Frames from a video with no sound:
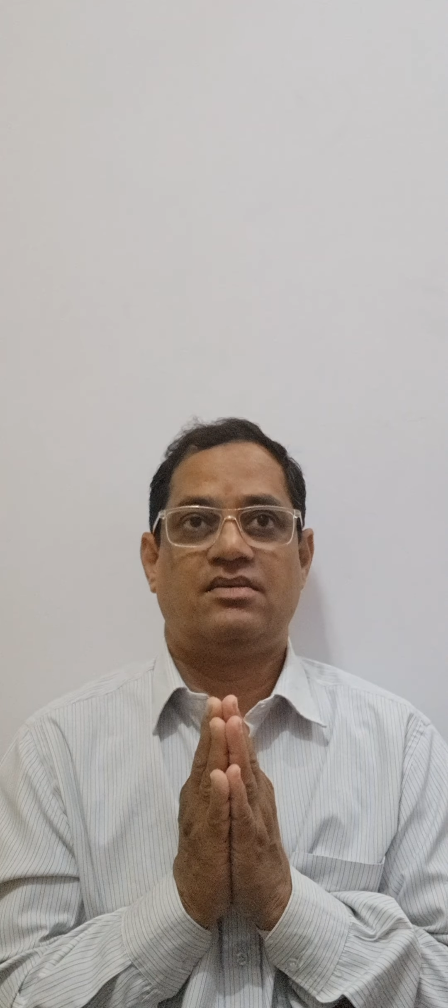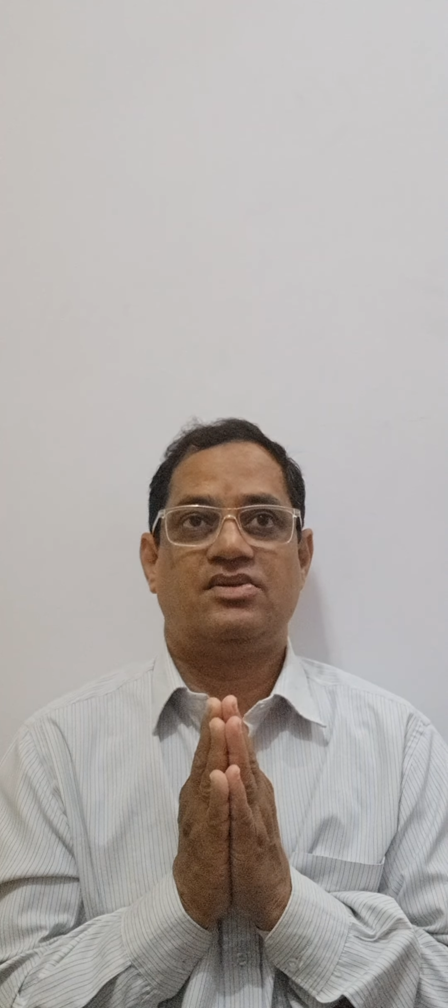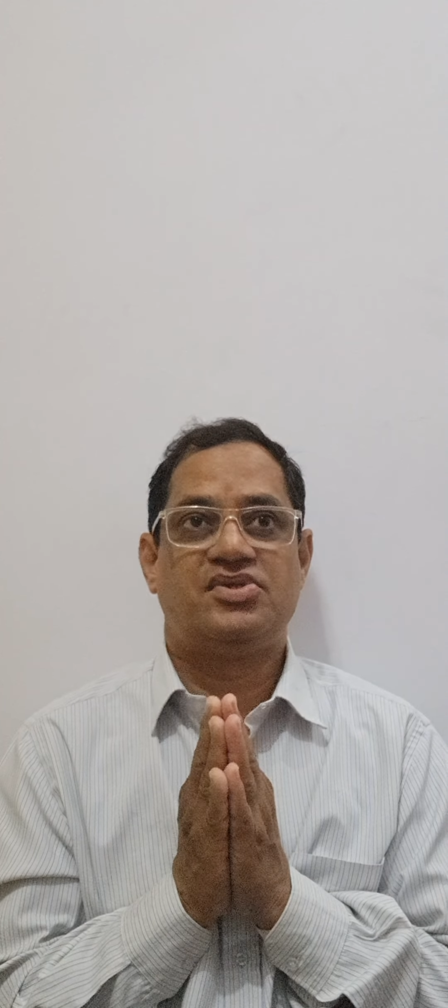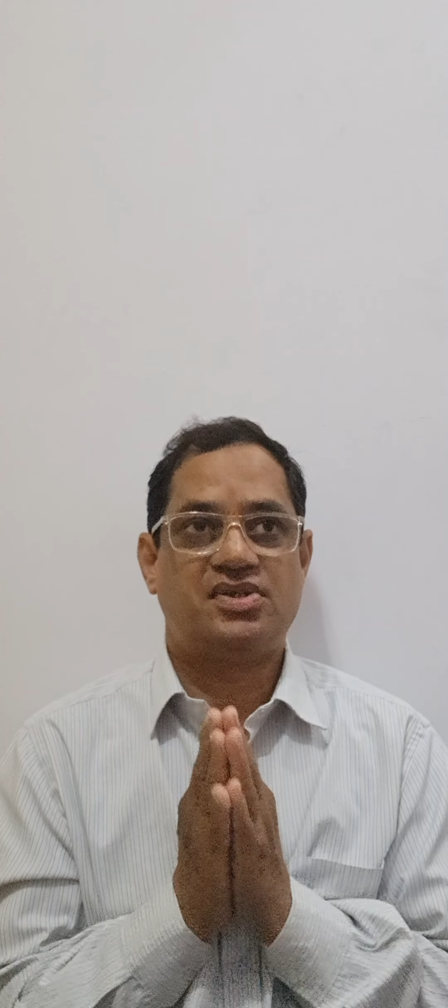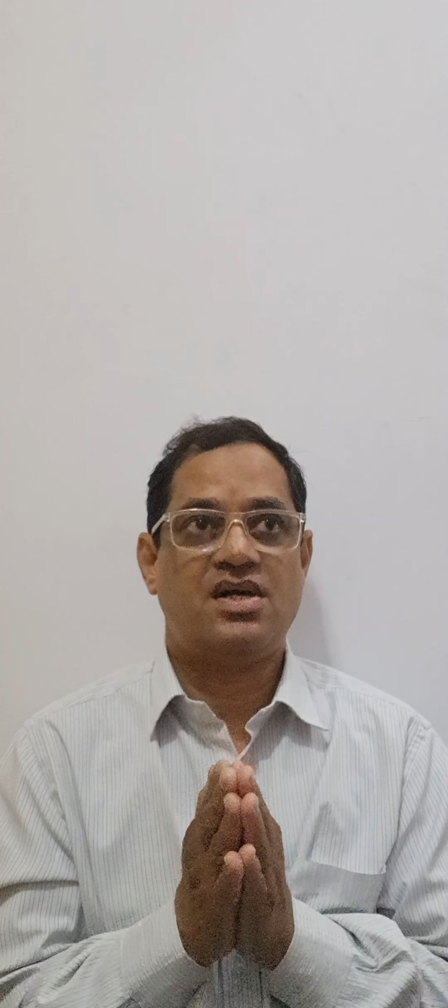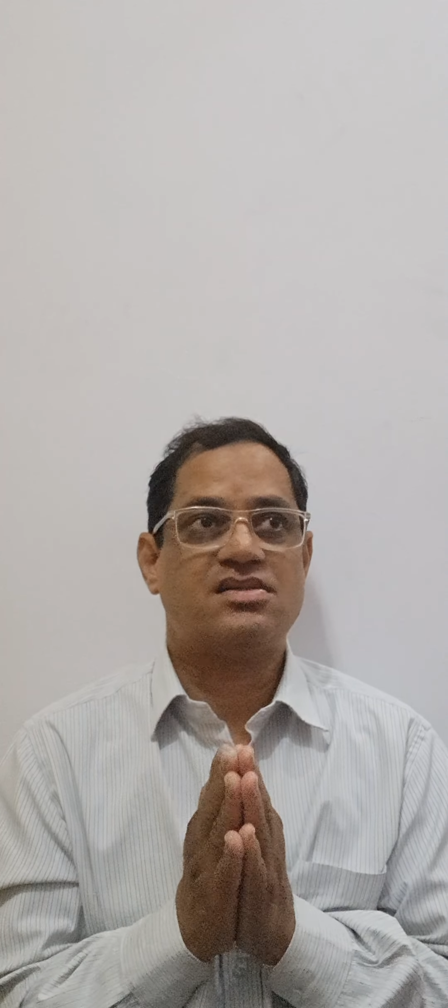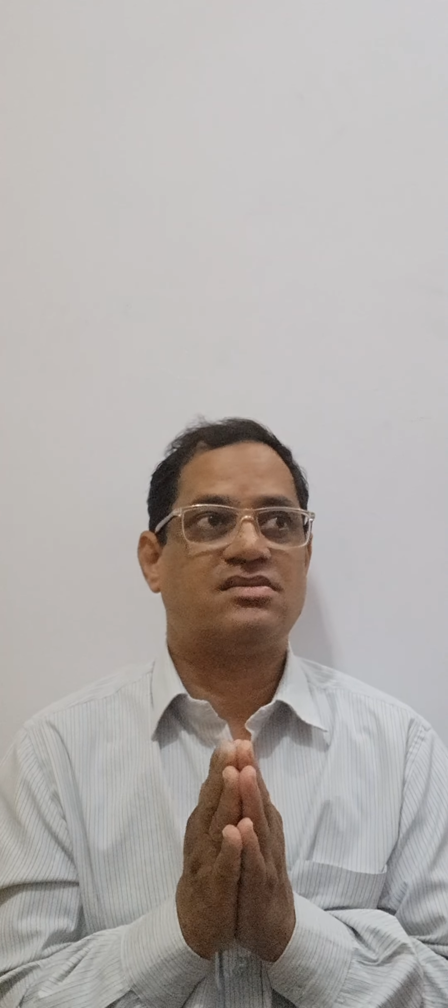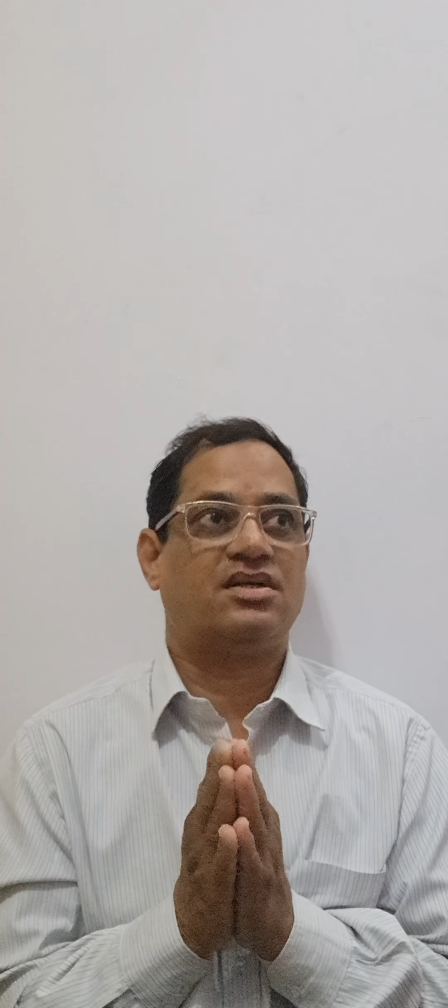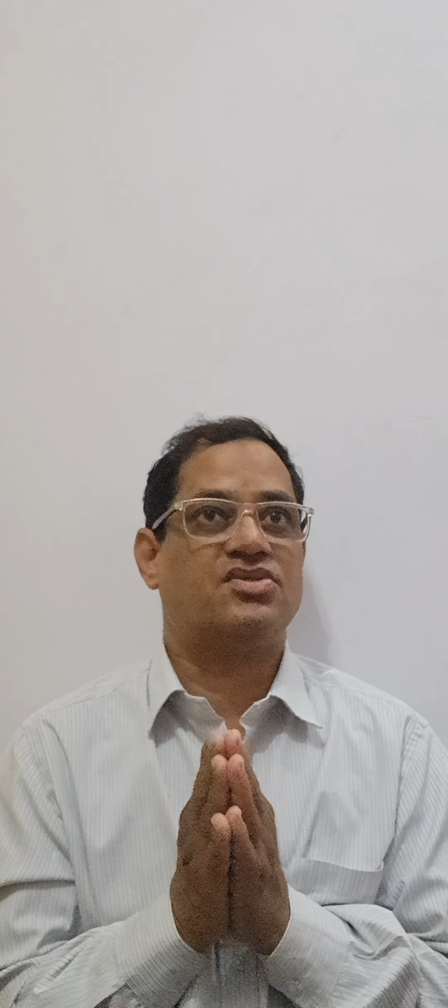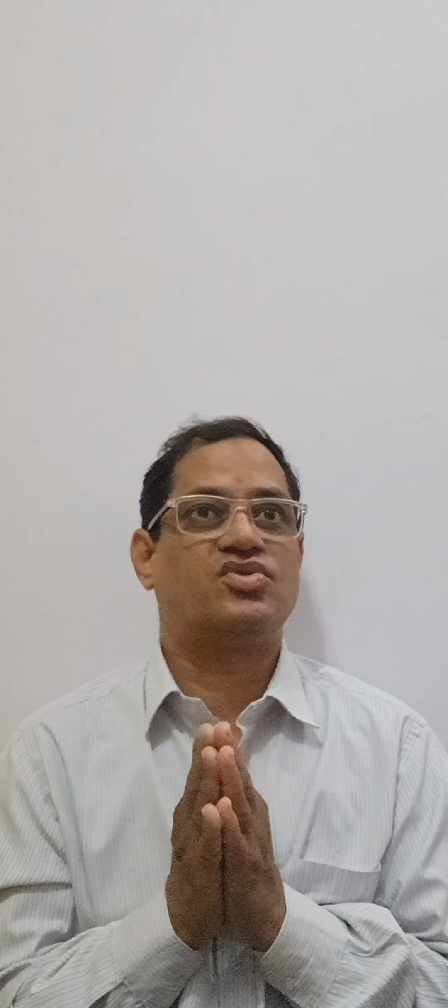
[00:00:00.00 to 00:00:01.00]

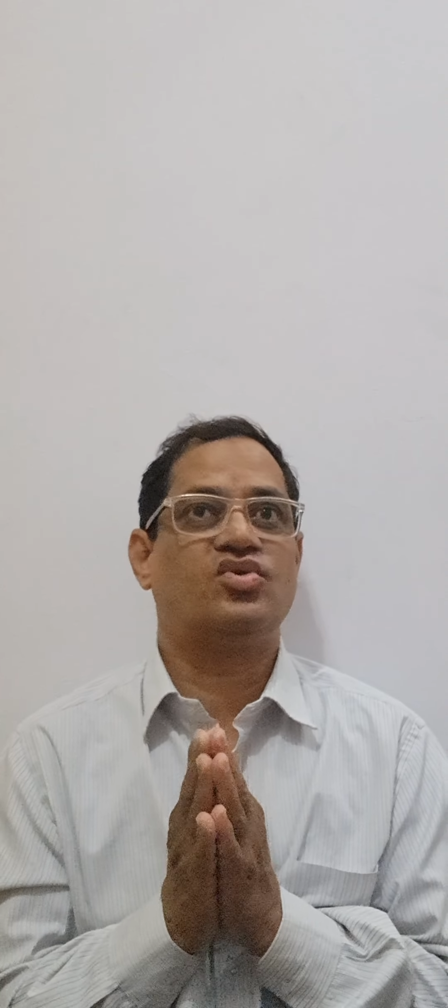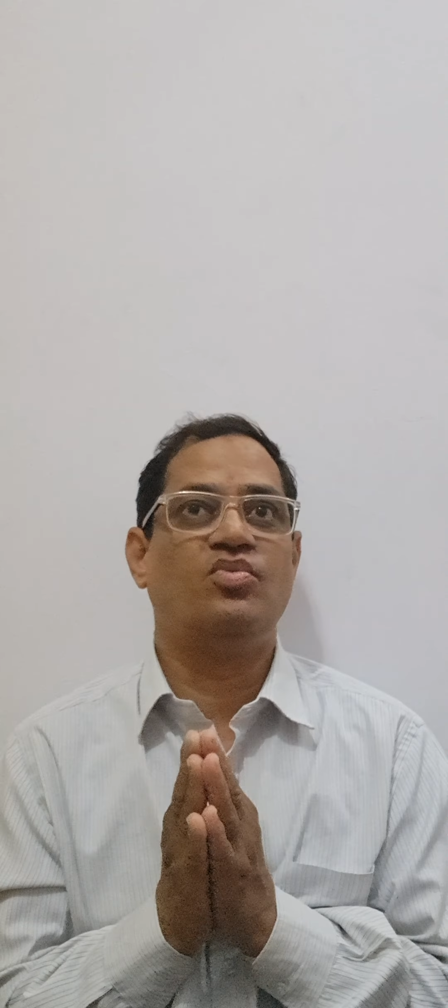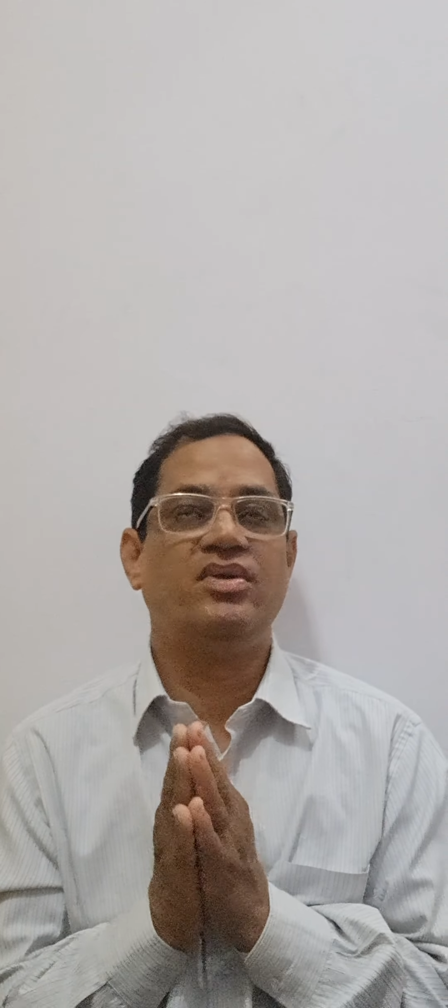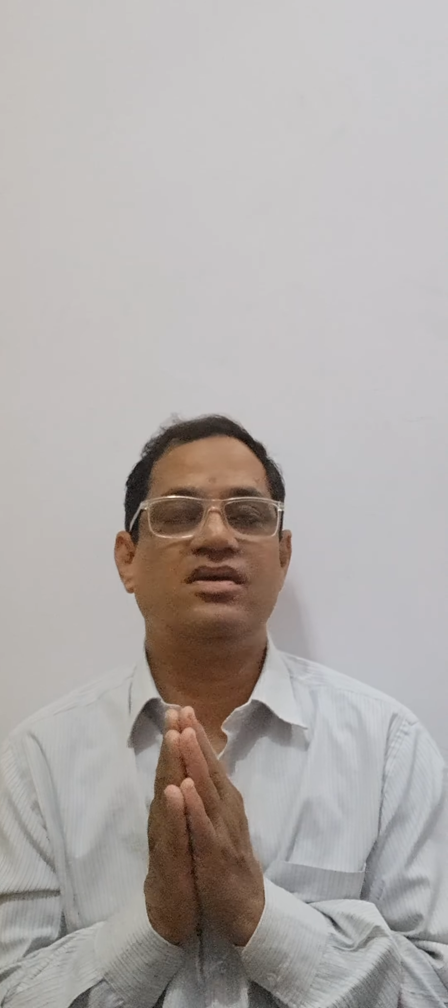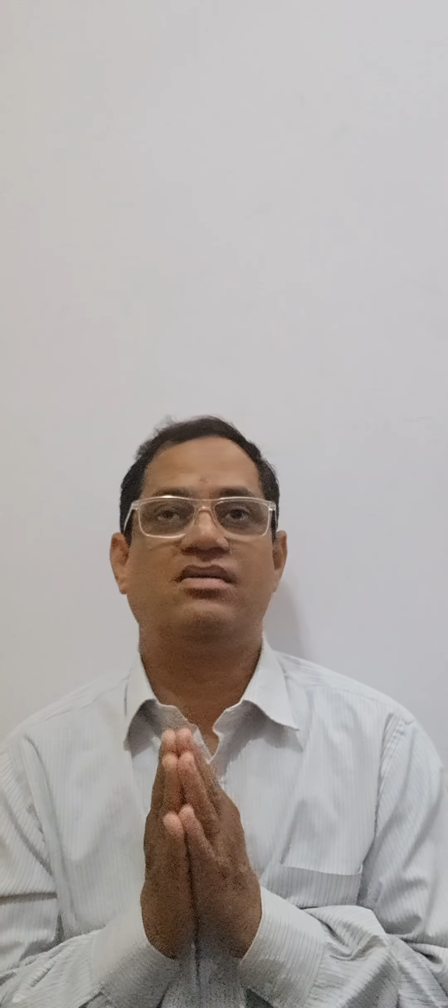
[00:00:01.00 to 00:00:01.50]
shastras, so many